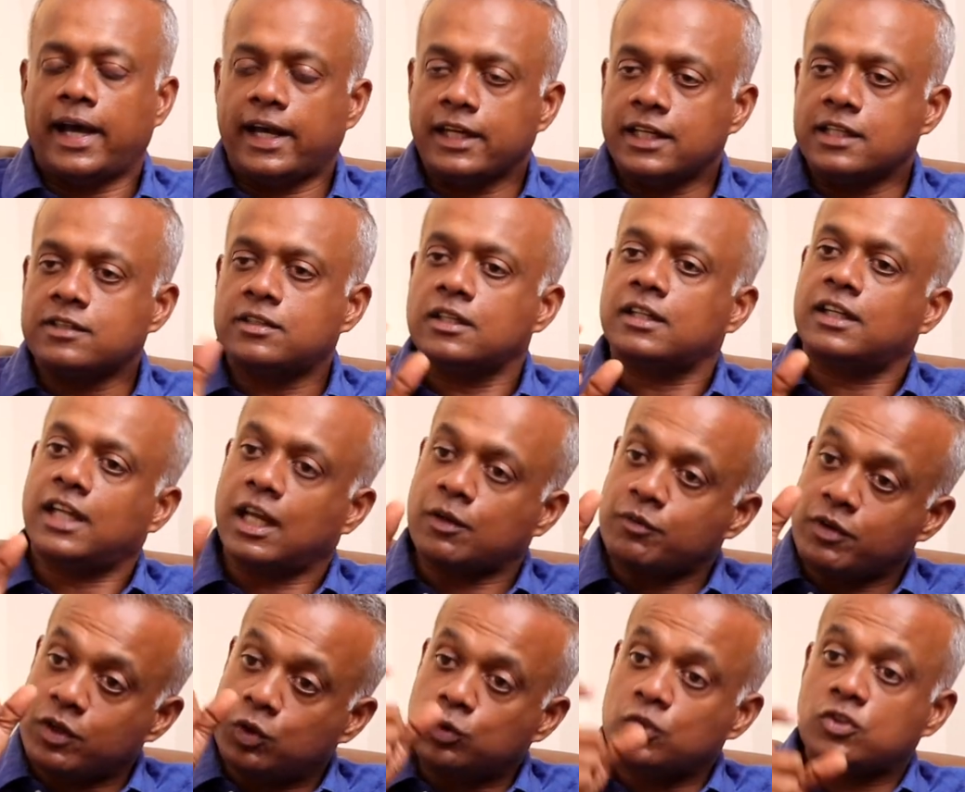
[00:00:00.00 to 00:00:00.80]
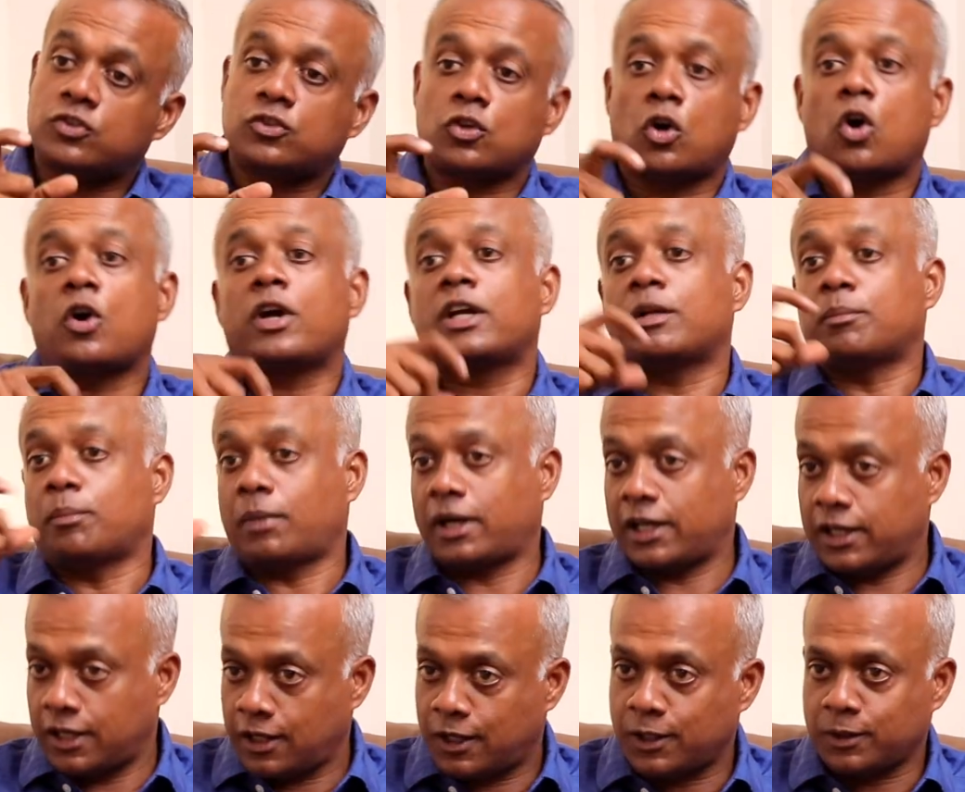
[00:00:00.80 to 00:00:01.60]
And he said, can we do this song in
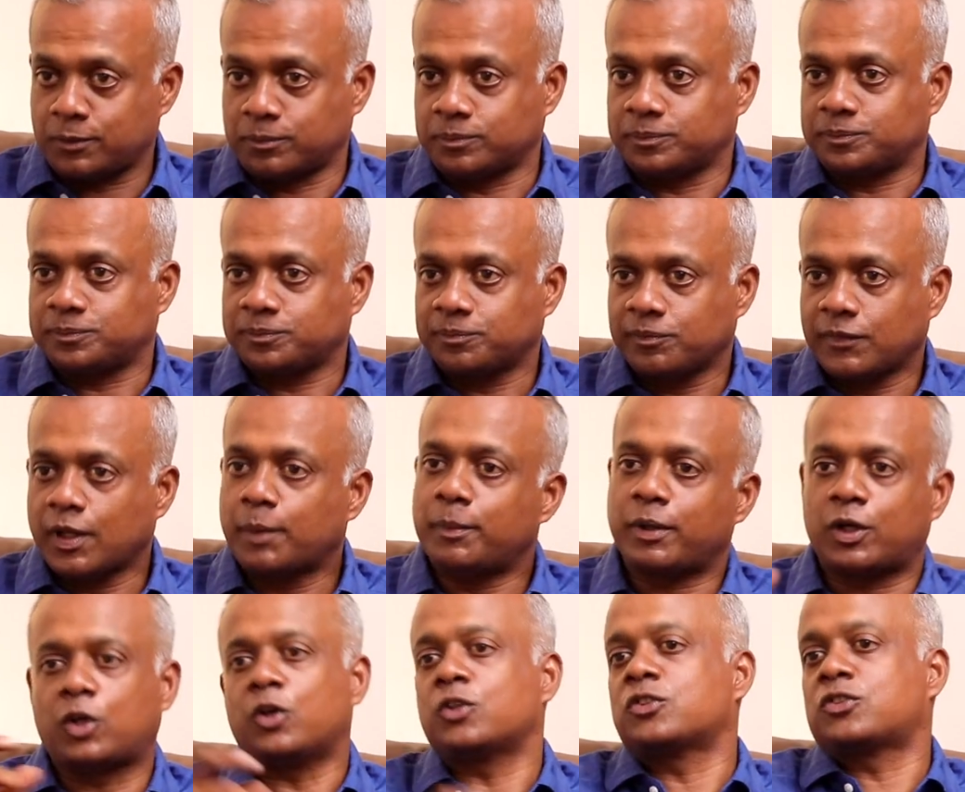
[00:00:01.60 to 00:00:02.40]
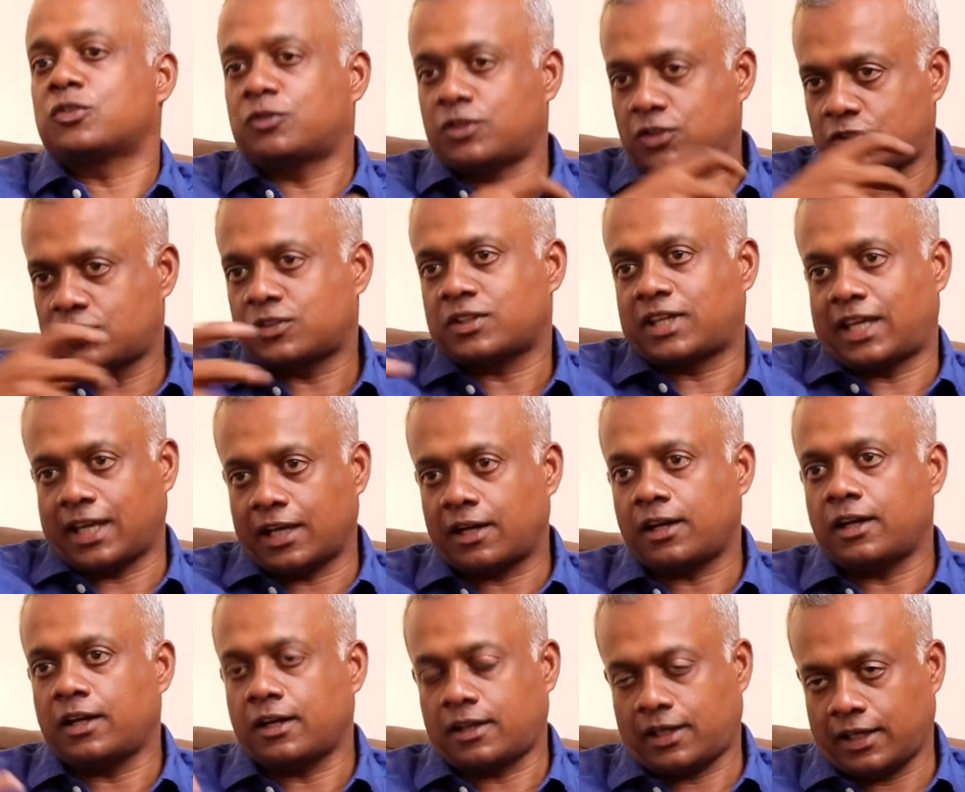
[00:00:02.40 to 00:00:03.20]
Malayalam because of this
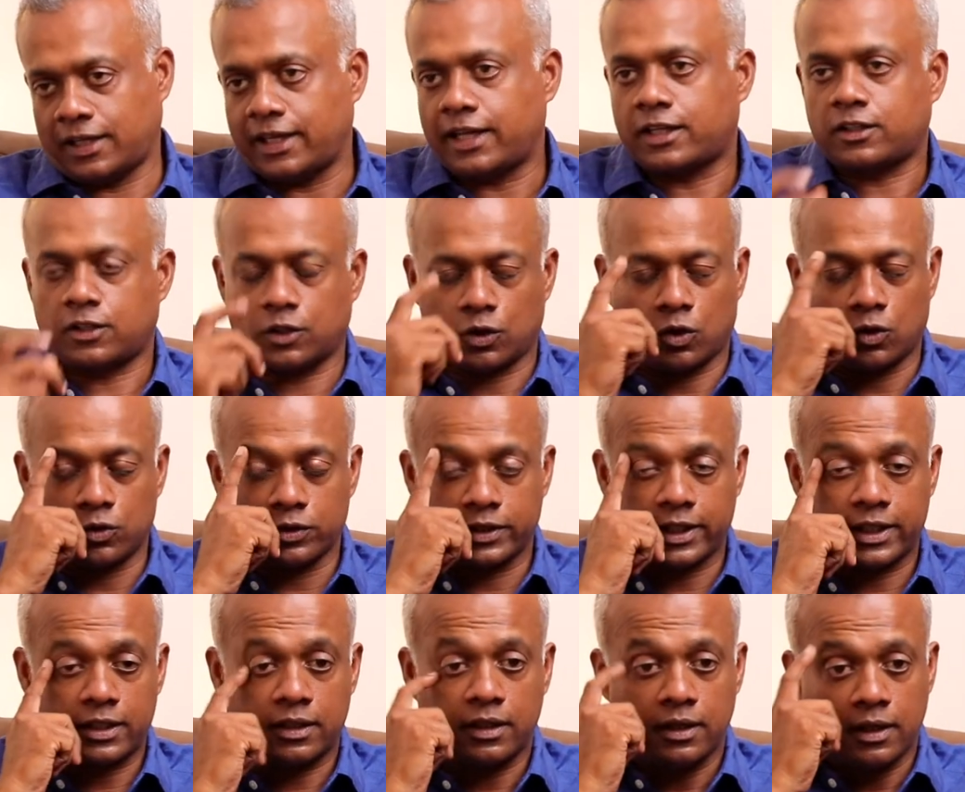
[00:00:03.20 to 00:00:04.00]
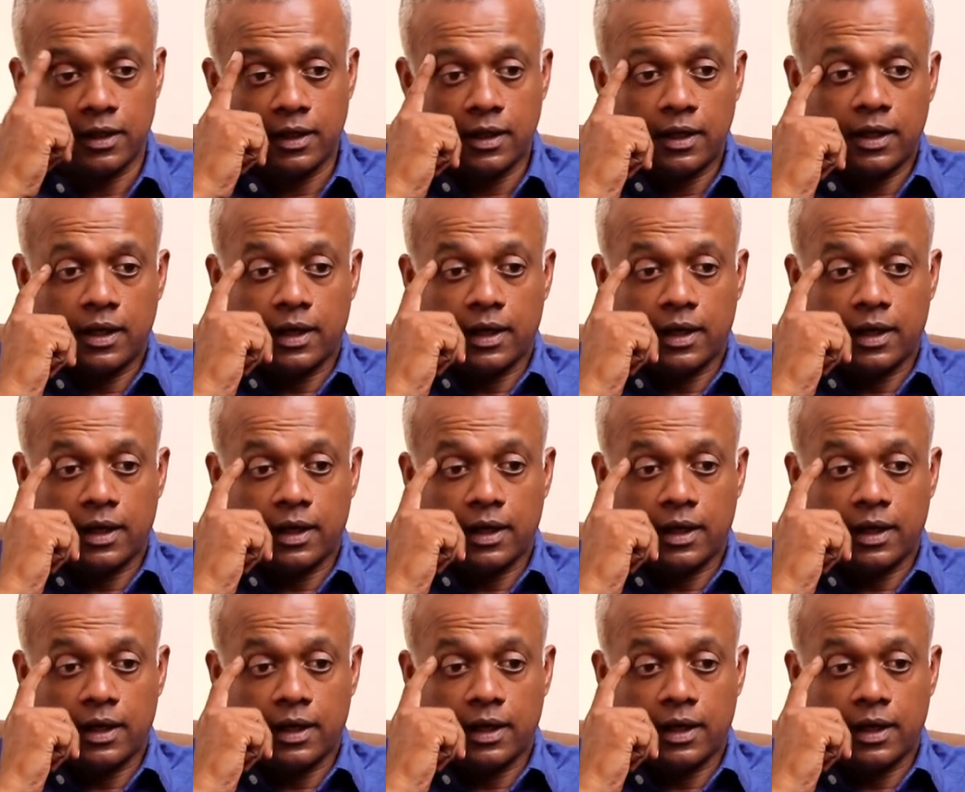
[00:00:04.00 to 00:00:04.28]
Kerala connect and all that?